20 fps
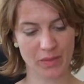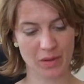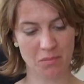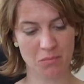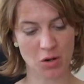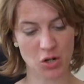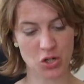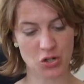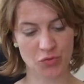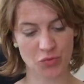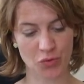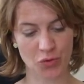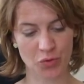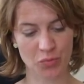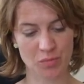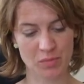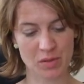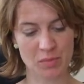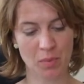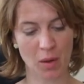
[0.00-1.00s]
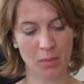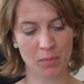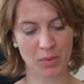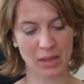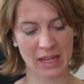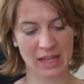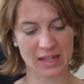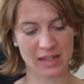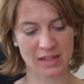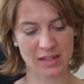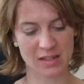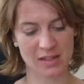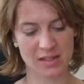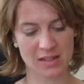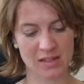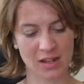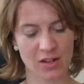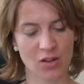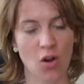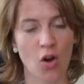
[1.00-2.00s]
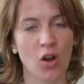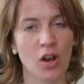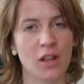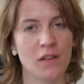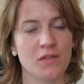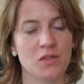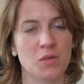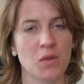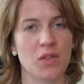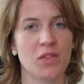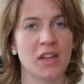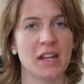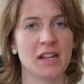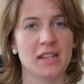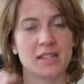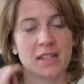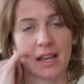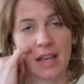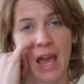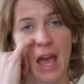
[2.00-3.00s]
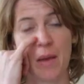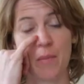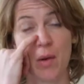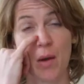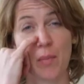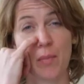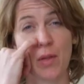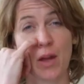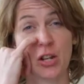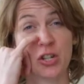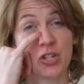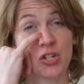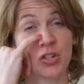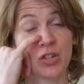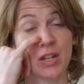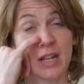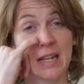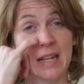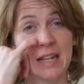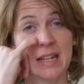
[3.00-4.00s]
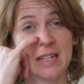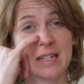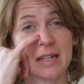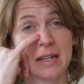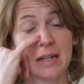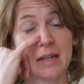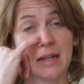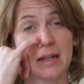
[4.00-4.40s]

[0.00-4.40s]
mushrooms, pumpkins and olives were things that came up that I shouldn't eat.